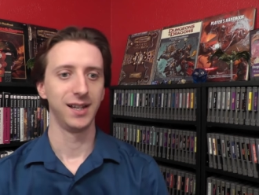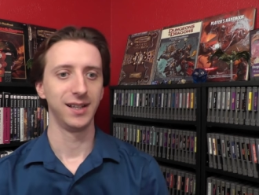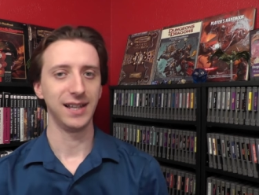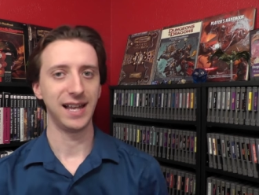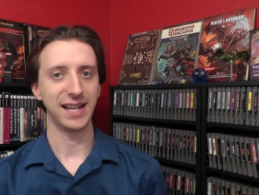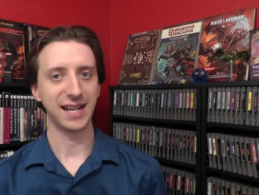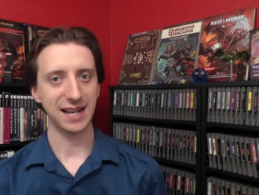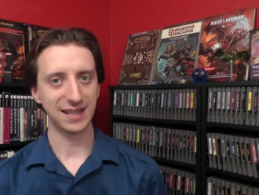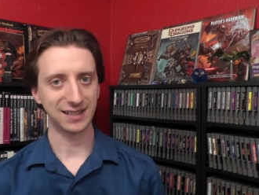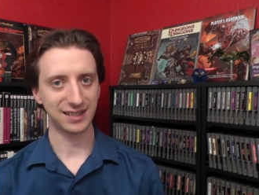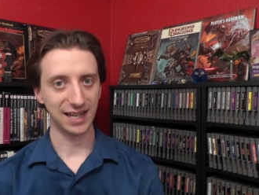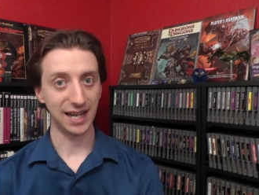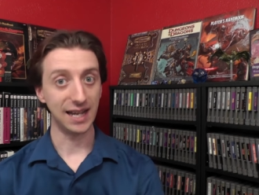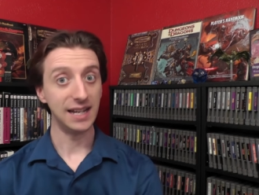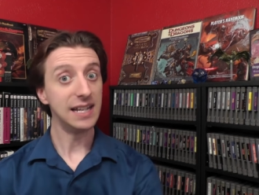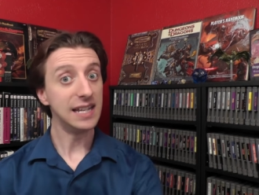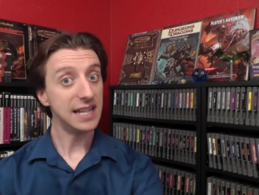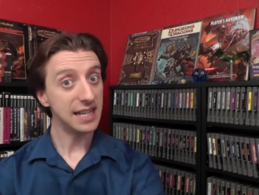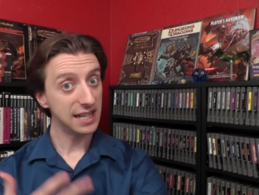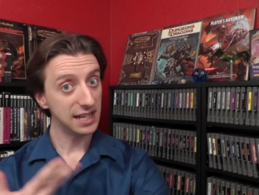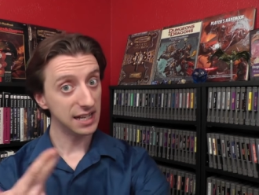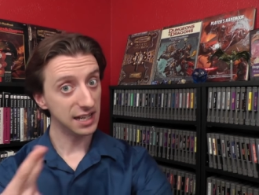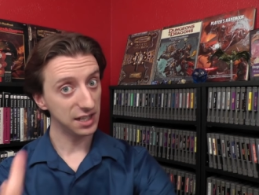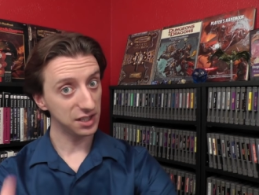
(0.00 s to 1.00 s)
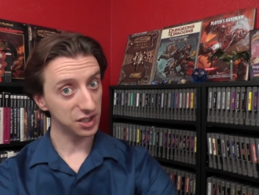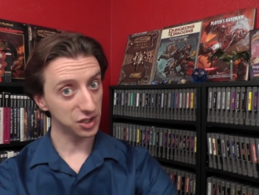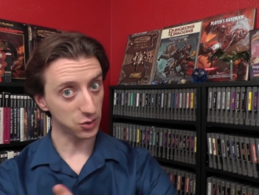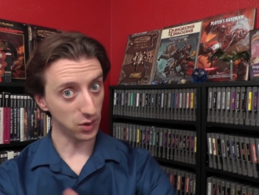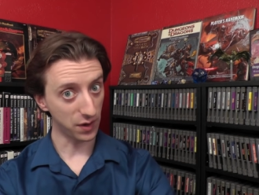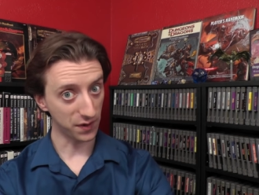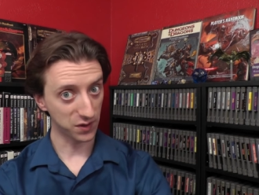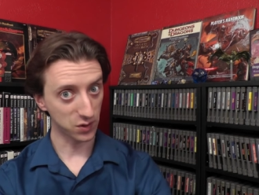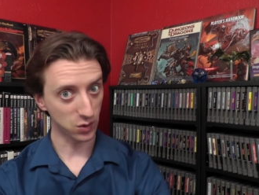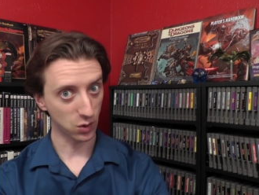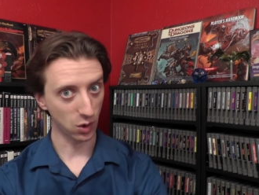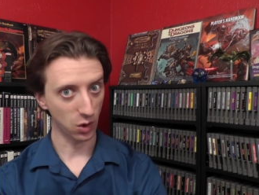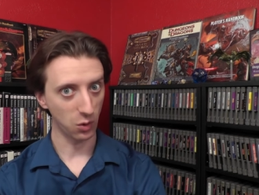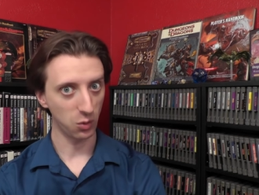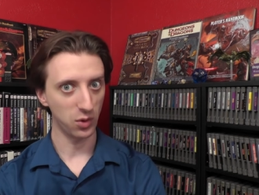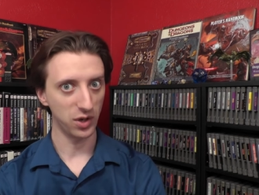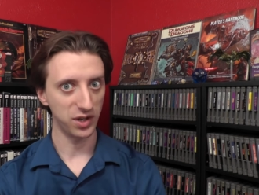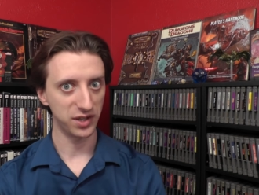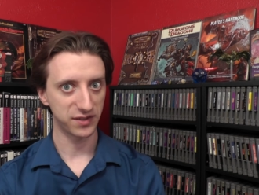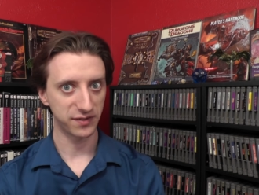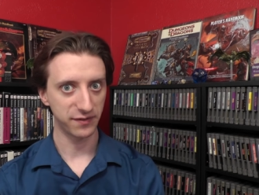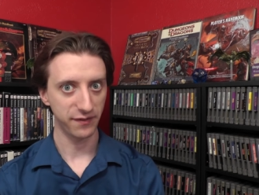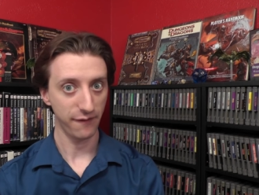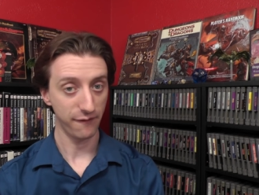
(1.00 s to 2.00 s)
Like I said, his strength score
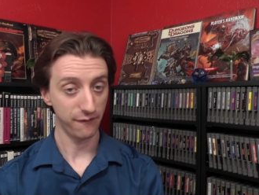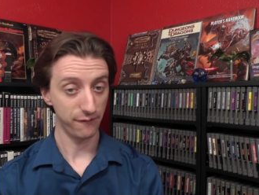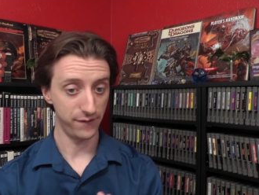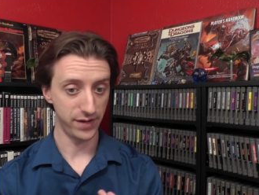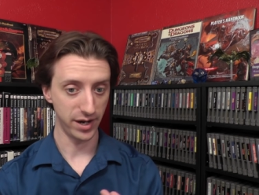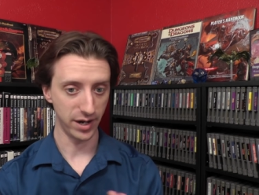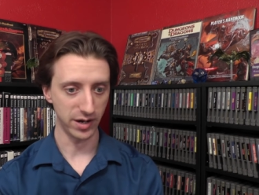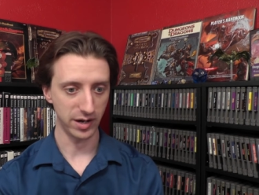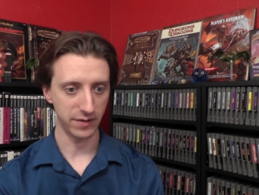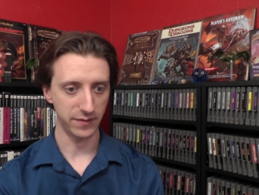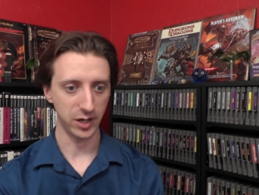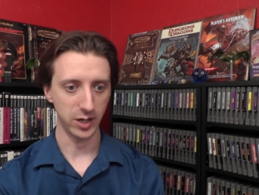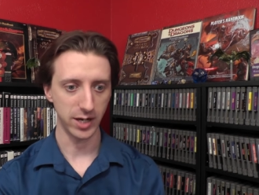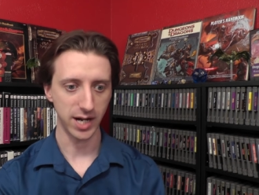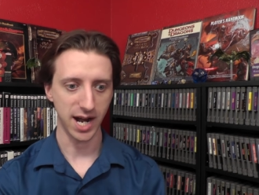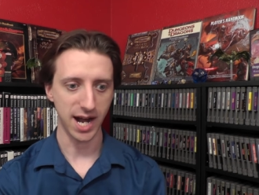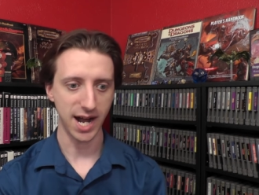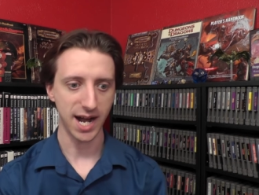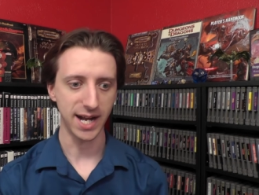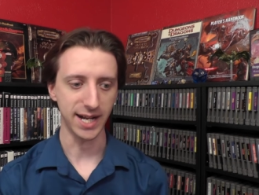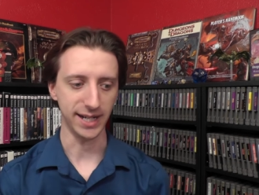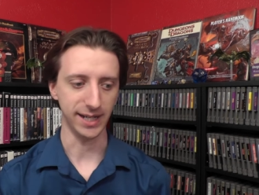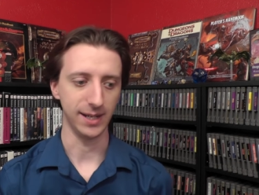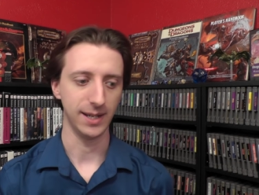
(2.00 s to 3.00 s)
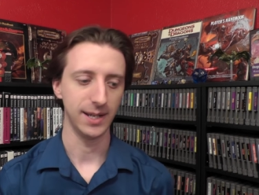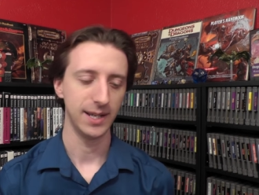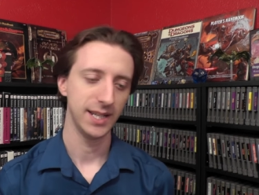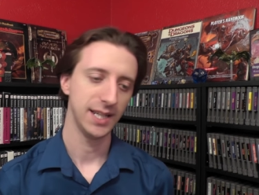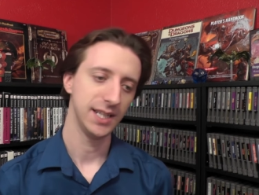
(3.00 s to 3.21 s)
was very, very high.